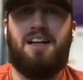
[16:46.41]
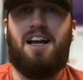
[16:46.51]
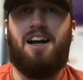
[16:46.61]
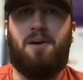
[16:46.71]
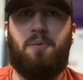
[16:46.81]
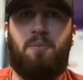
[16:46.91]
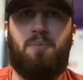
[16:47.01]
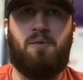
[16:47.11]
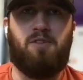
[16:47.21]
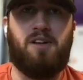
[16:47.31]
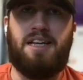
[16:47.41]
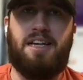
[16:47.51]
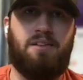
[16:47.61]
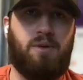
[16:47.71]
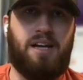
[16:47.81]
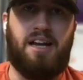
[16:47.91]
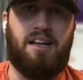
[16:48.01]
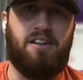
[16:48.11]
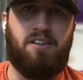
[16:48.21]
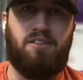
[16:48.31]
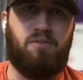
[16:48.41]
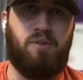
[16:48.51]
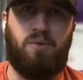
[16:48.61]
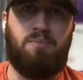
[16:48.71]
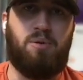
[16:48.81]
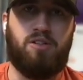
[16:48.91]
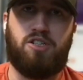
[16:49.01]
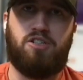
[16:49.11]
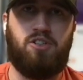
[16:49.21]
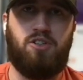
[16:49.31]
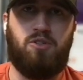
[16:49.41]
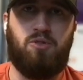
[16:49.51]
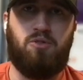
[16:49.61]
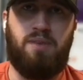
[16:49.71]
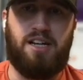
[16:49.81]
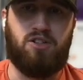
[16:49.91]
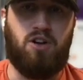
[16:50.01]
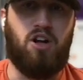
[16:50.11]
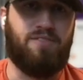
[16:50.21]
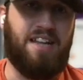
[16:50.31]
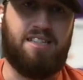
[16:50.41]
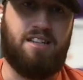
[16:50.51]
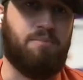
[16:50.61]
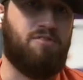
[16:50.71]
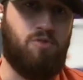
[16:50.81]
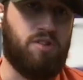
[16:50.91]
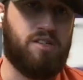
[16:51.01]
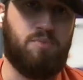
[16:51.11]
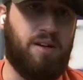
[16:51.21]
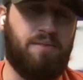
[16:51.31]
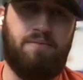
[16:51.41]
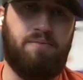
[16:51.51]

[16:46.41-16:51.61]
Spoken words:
But really, we got to, we push to make sure all of that's done before the sprint.